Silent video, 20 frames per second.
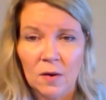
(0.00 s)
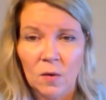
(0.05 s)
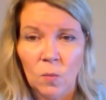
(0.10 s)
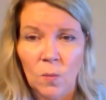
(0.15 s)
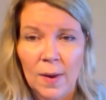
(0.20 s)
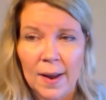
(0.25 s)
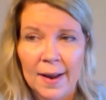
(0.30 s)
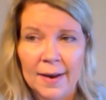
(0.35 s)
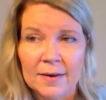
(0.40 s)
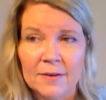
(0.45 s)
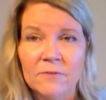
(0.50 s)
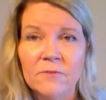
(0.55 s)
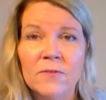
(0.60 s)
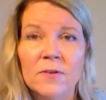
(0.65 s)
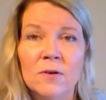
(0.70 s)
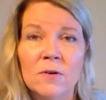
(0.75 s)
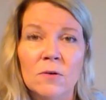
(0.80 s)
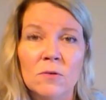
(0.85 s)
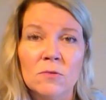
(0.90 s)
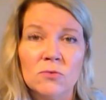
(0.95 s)
a way to
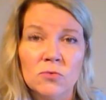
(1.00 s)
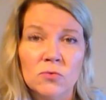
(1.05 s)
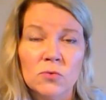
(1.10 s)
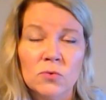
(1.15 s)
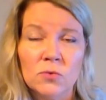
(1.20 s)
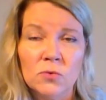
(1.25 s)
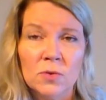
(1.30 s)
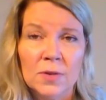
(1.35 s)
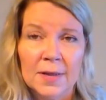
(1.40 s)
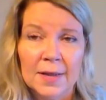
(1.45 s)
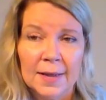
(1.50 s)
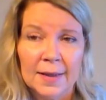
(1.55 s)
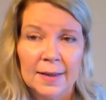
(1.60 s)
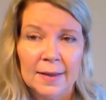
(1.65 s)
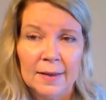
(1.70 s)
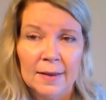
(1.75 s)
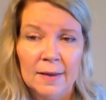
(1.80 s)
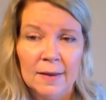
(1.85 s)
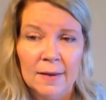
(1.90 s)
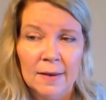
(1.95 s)
feel
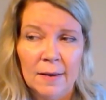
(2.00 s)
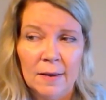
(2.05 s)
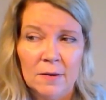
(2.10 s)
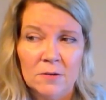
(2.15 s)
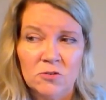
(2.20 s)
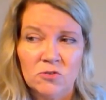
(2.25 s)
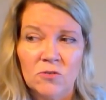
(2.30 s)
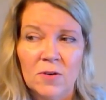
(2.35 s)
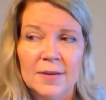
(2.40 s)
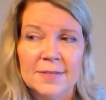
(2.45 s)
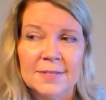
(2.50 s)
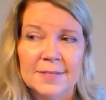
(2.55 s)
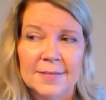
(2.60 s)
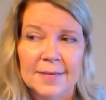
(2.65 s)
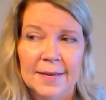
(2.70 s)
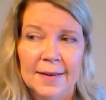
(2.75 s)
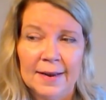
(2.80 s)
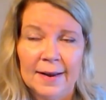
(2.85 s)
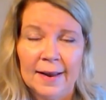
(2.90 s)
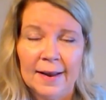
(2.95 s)
truly
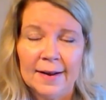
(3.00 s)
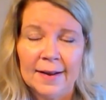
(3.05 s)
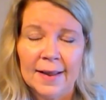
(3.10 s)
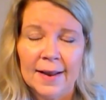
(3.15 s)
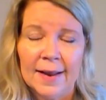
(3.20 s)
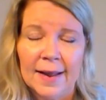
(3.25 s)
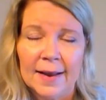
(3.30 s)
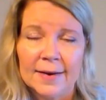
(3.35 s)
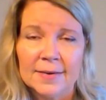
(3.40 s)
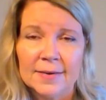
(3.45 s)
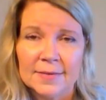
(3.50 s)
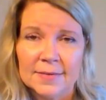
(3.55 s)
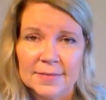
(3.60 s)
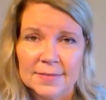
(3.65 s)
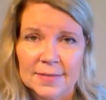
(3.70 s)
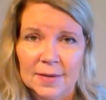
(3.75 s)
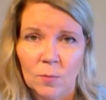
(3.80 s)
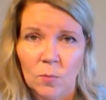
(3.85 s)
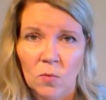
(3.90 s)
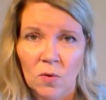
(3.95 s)
trusting and connected to
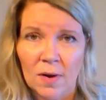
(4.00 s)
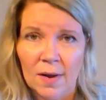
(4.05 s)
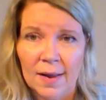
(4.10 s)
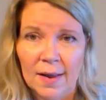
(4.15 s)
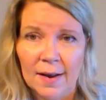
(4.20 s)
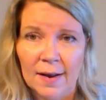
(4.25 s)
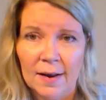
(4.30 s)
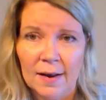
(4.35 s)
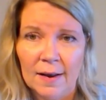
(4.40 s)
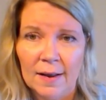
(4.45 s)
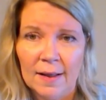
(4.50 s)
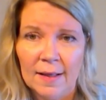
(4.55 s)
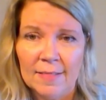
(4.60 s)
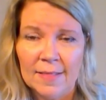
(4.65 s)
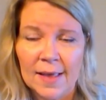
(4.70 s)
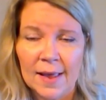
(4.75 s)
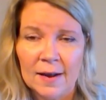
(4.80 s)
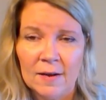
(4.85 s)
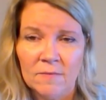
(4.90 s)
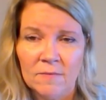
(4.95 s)
someone, and
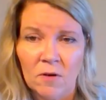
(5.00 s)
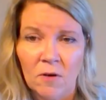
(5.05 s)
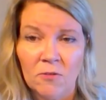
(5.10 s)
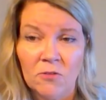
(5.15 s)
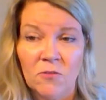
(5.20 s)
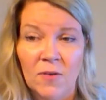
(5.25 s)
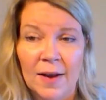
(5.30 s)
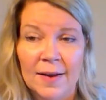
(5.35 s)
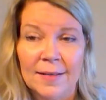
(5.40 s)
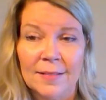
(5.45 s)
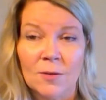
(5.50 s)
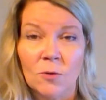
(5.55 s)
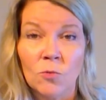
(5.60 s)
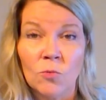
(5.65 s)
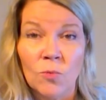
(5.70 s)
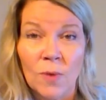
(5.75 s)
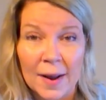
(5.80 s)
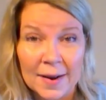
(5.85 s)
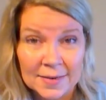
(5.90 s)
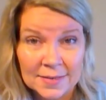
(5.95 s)
that involves finding the
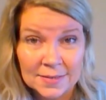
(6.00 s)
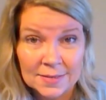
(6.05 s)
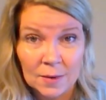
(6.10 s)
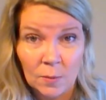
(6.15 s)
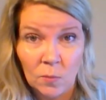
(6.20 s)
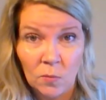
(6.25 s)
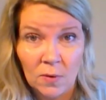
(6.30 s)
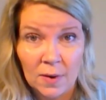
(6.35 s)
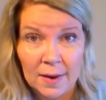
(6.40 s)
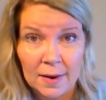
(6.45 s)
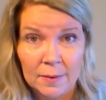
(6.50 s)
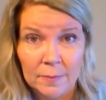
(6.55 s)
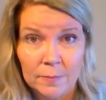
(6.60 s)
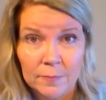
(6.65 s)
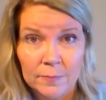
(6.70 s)
right someone.